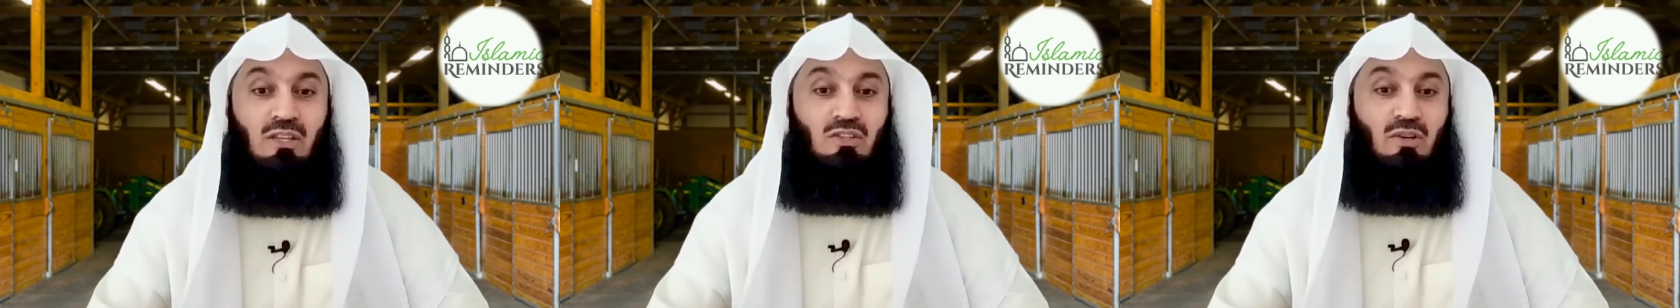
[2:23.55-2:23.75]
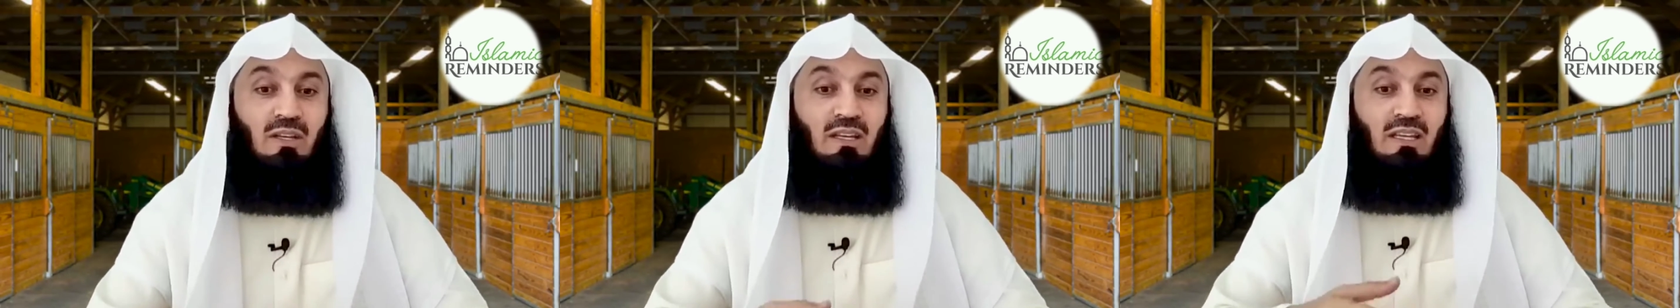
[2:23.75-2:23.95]

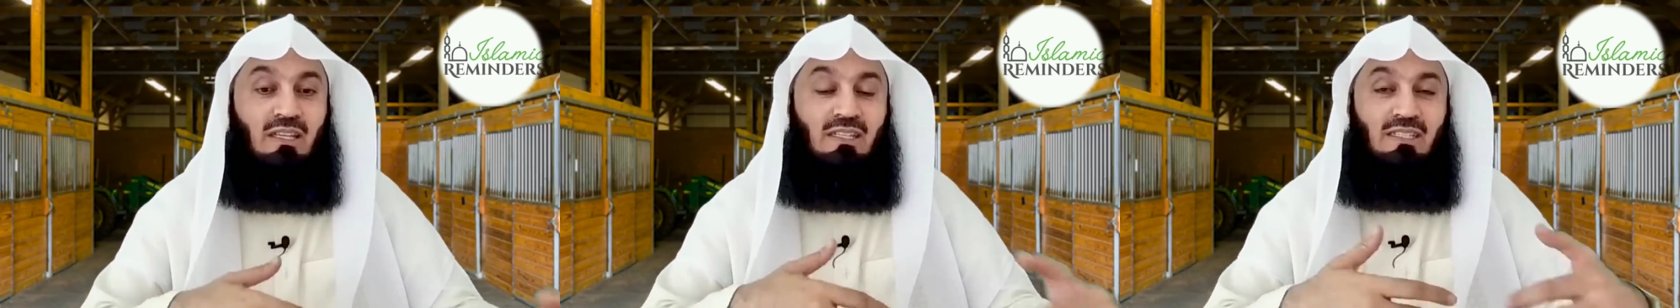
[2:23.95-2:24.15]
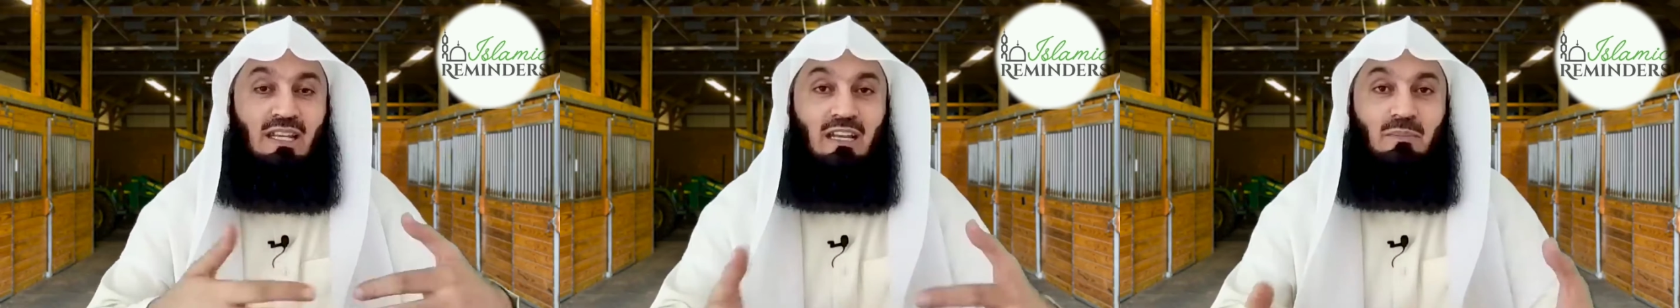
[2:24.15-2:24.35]
So in
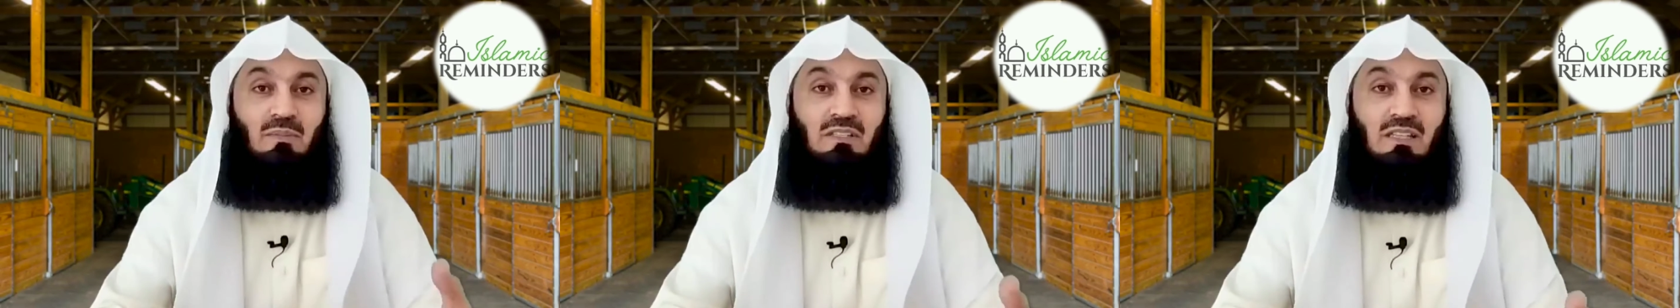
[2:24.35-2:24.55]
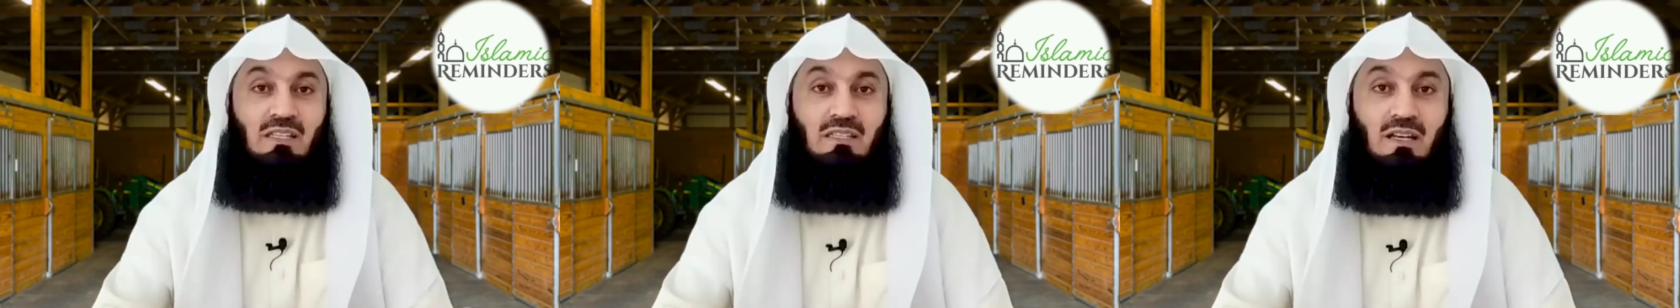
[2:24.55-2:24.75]
his
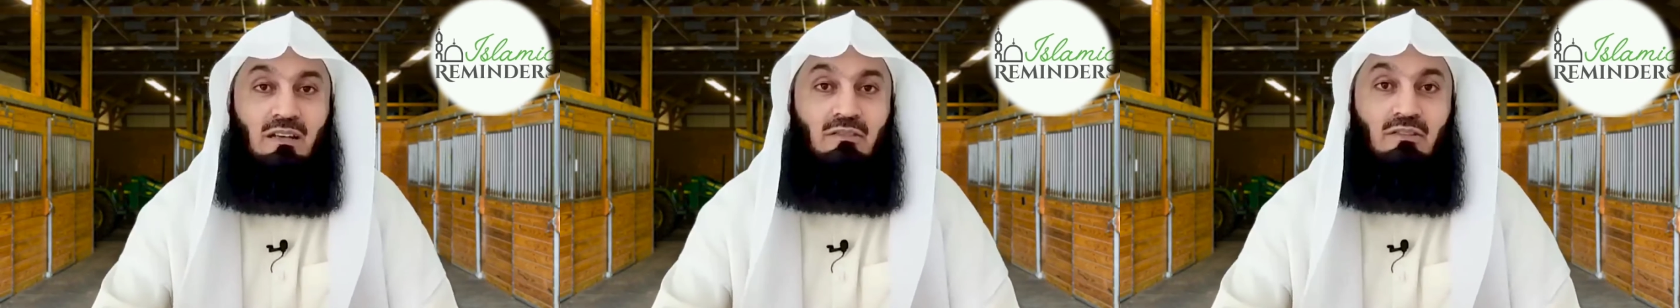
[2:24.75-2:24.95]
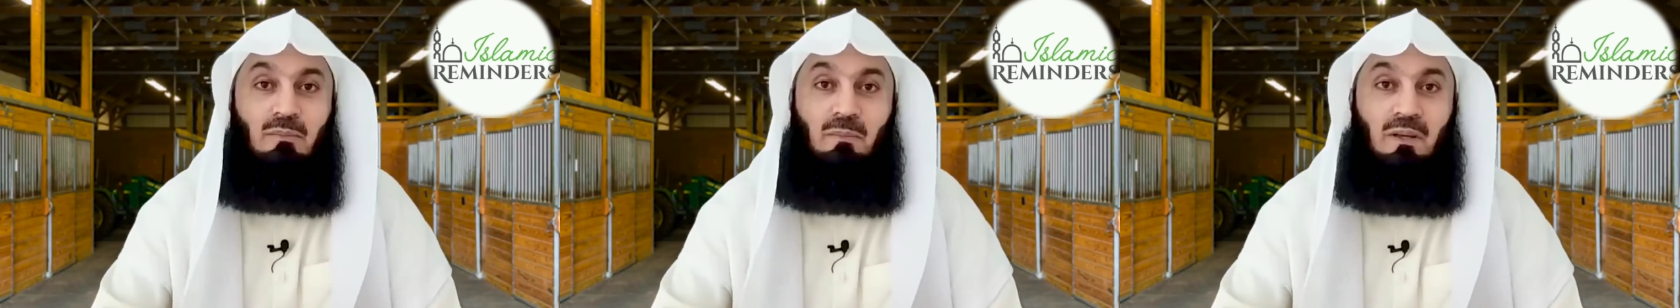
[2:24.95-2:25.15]
statements, he
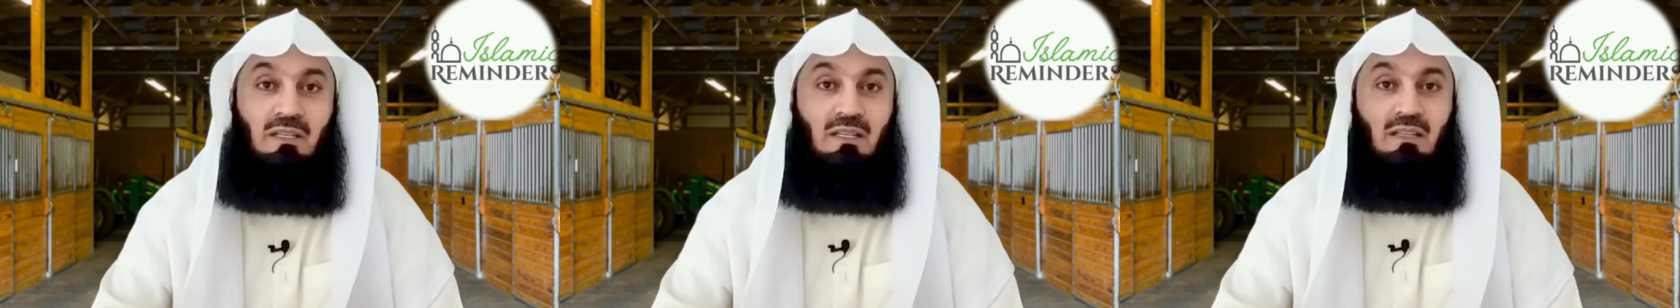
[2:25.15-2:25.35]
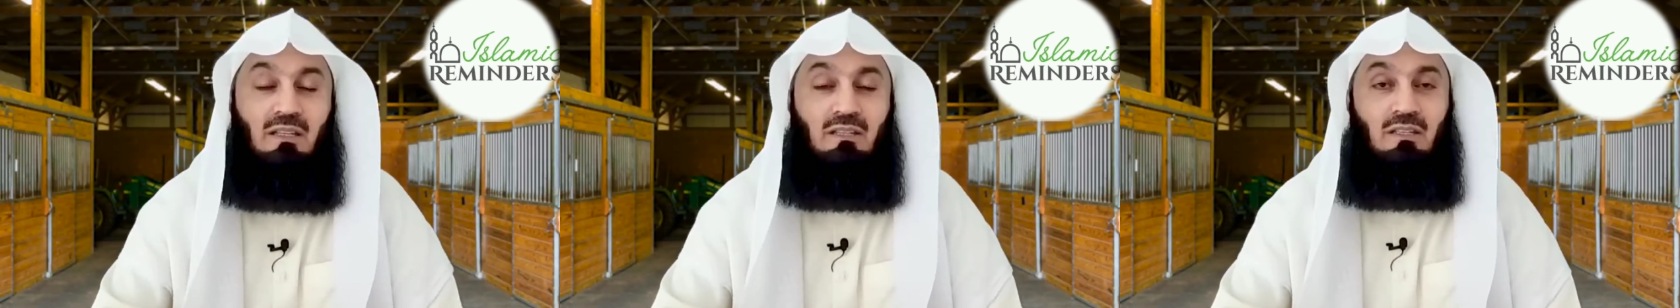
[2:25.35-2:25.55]
started
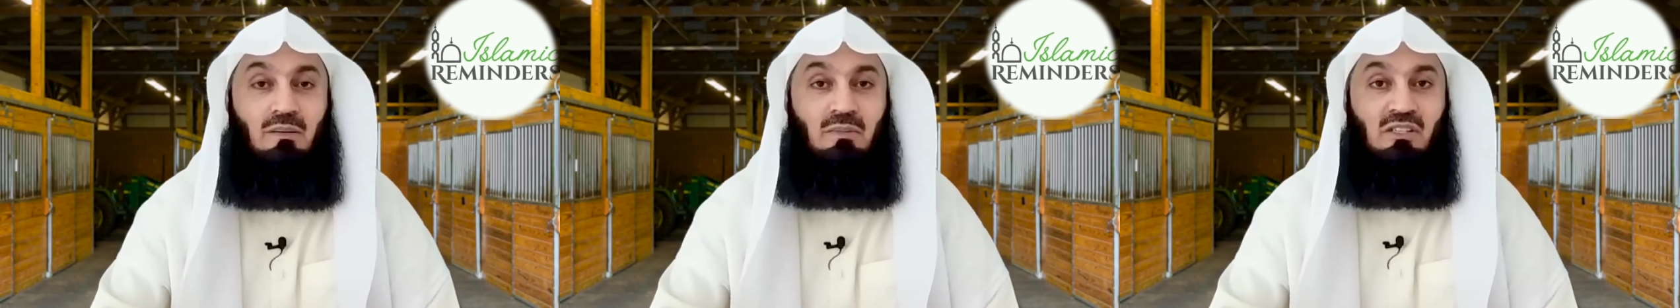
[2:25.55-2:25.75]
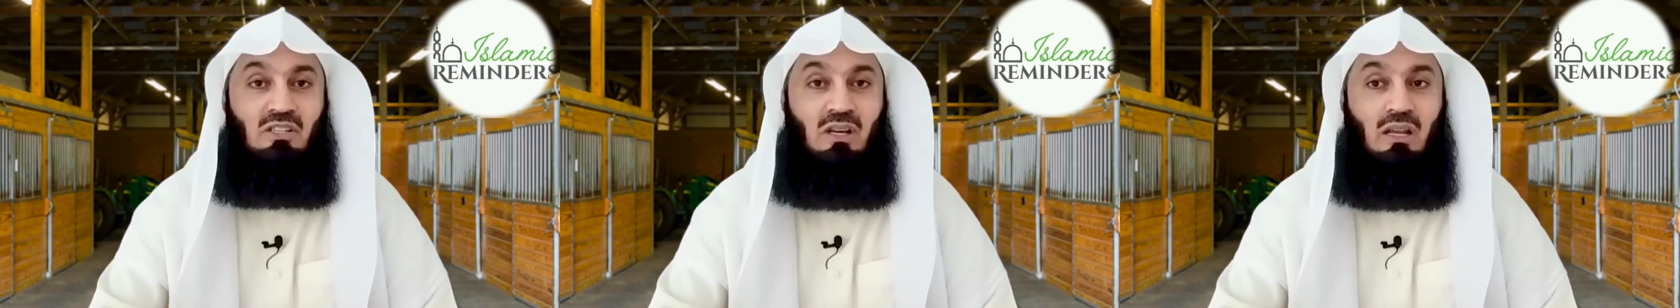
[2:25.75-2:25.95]
repeating the
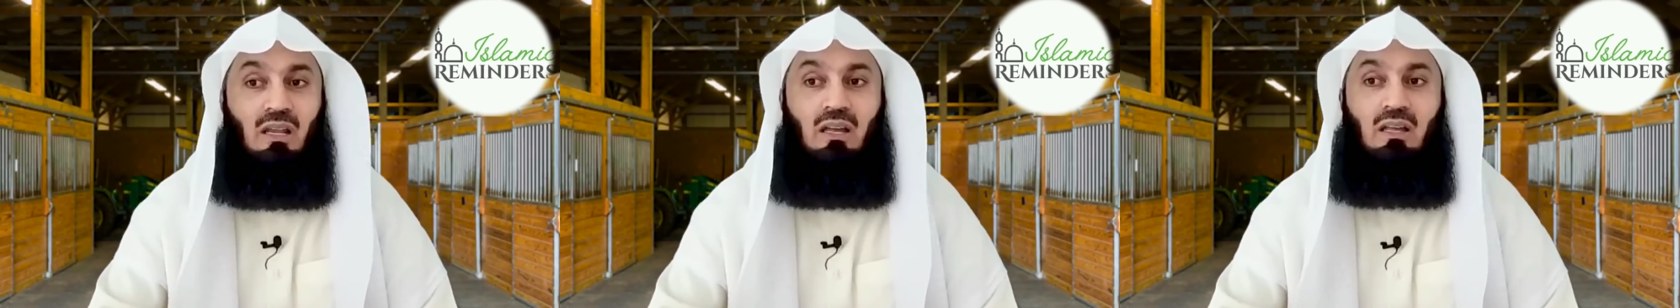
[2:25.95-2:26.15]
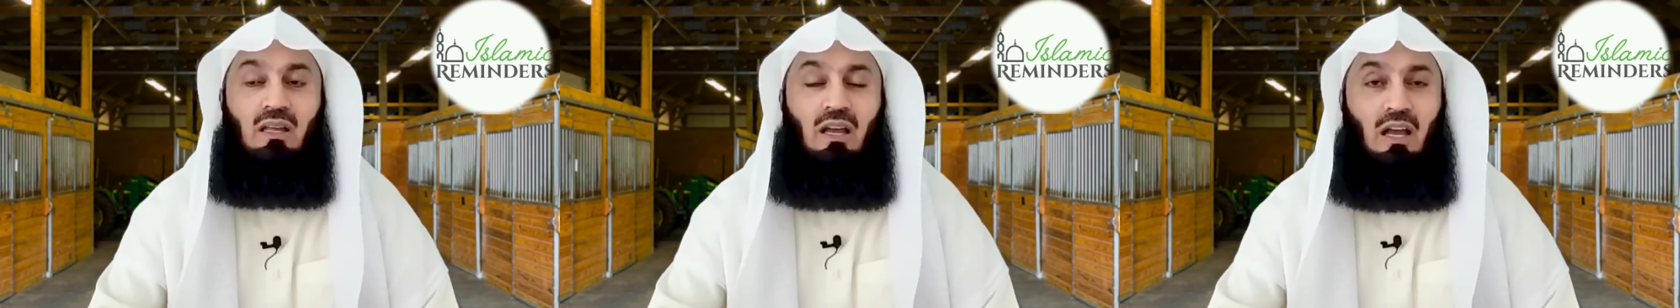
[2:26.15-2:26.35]
term
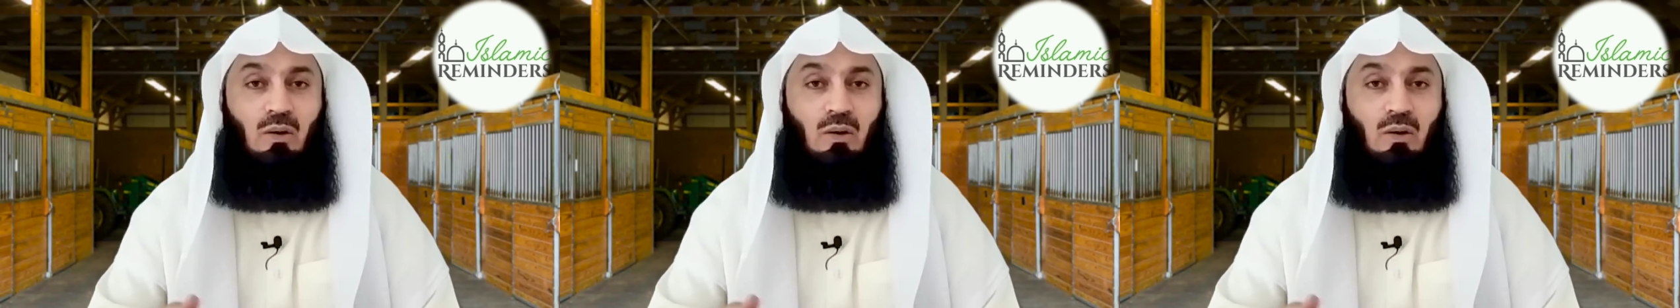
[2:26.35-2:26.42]
Inshallah.